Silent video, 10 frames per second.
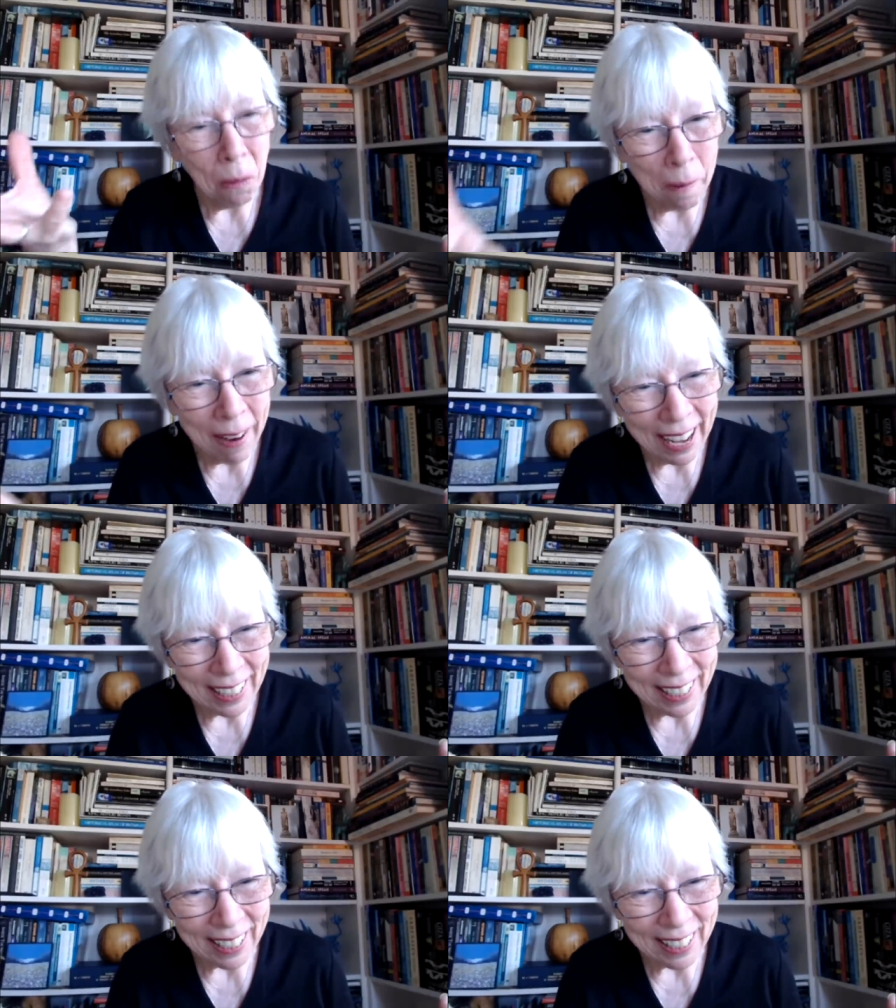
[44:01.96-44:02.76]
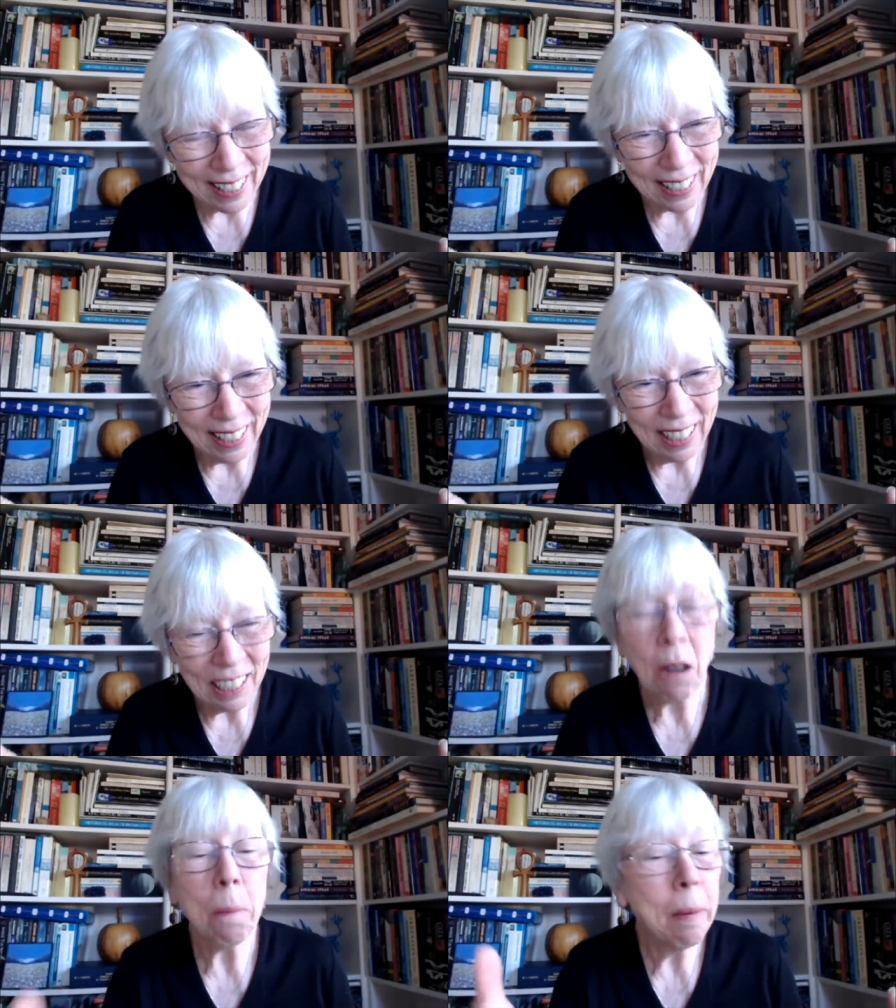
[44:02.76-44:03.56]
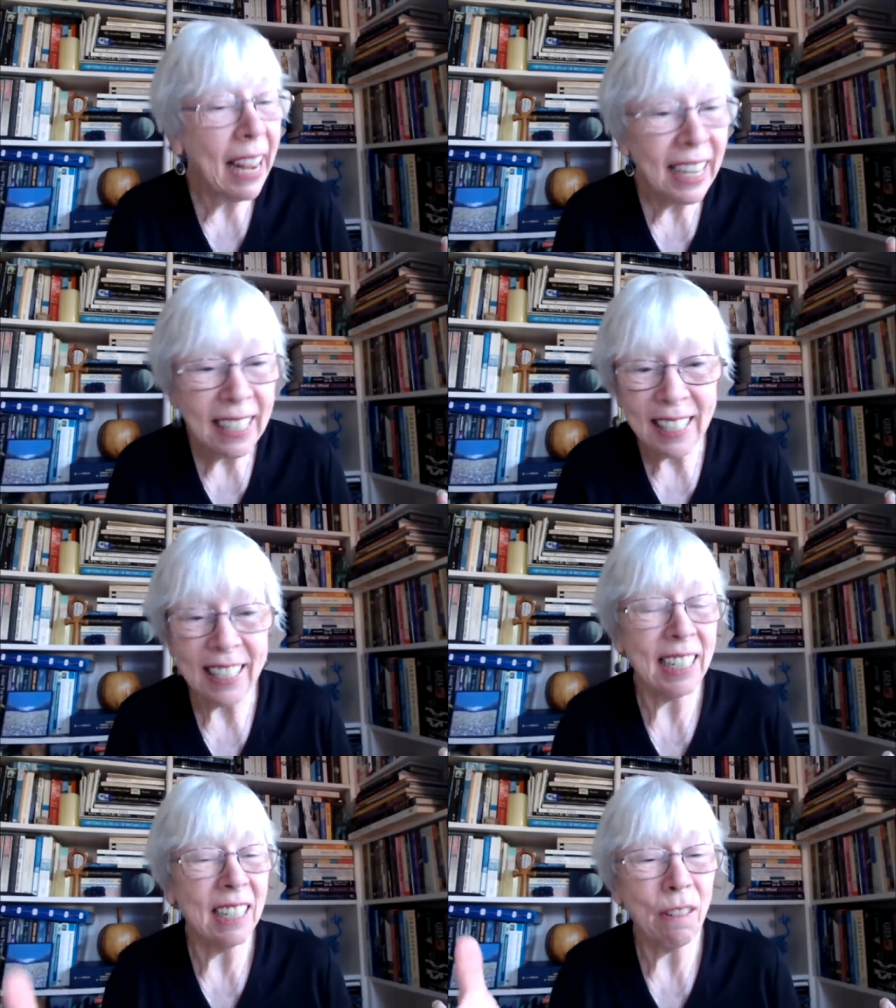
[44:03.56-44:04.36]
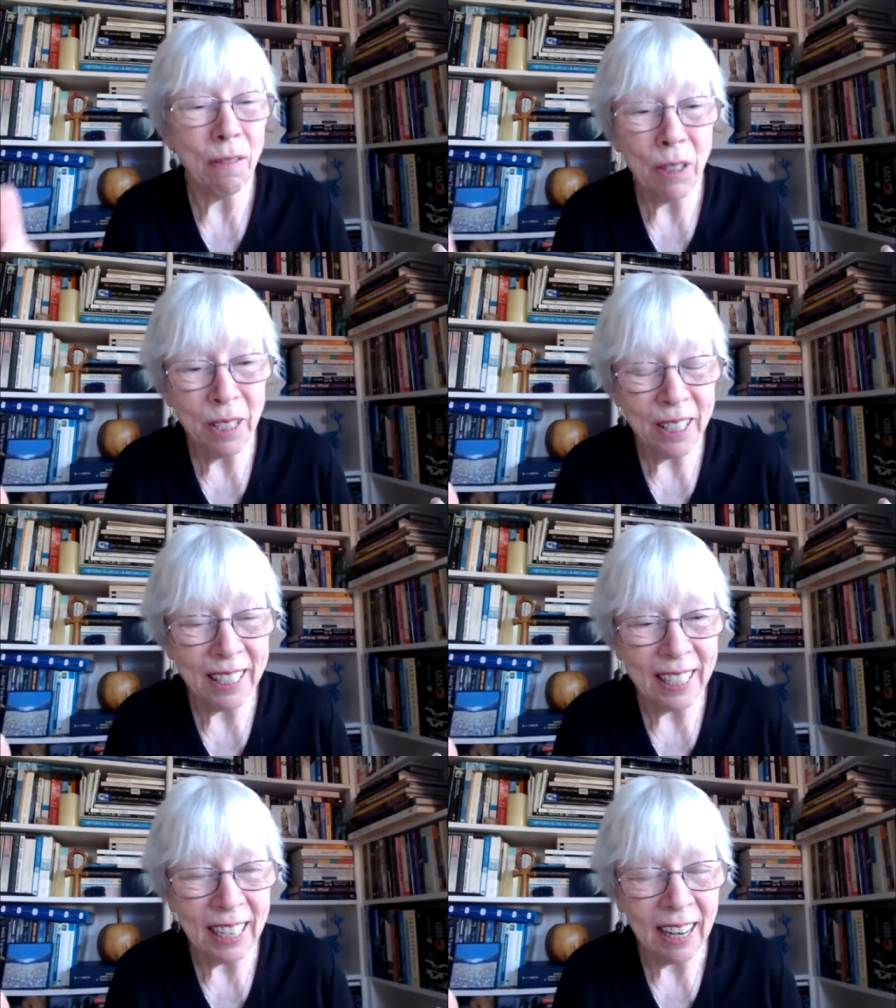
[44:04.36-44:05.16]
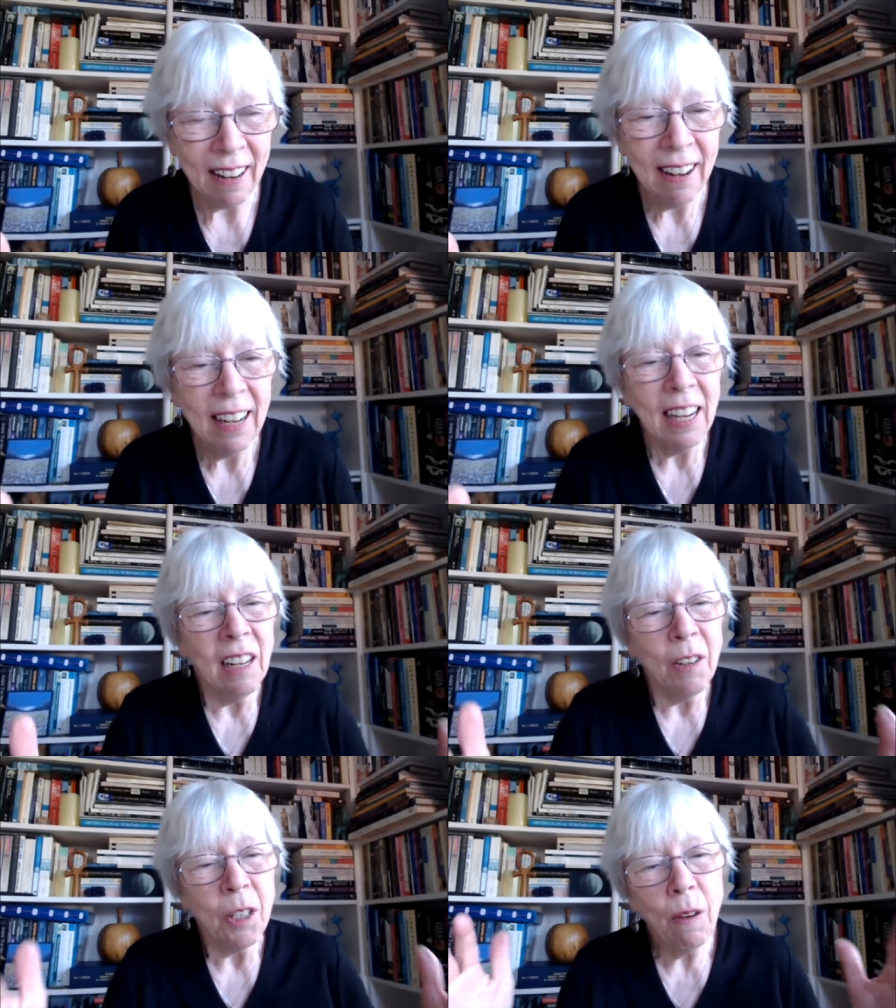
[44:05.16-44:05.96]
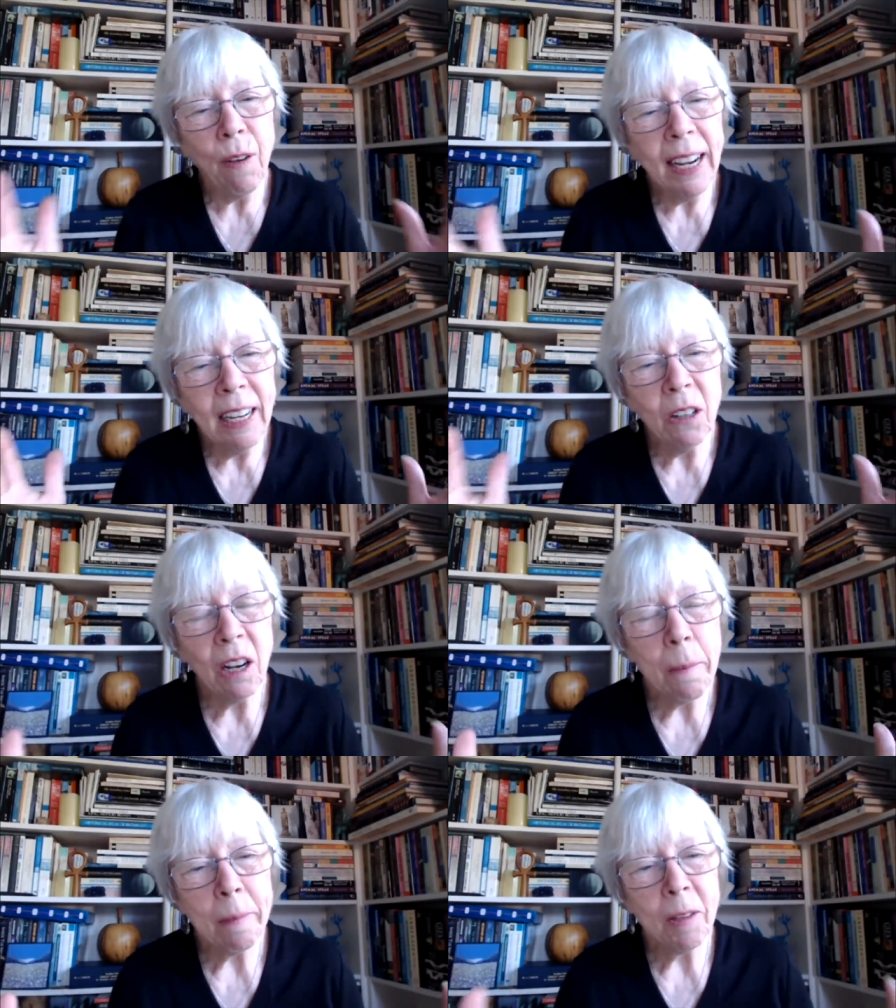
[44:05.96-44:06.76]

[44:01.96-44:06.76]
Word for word: awareness, complexity, diversity. So if I look at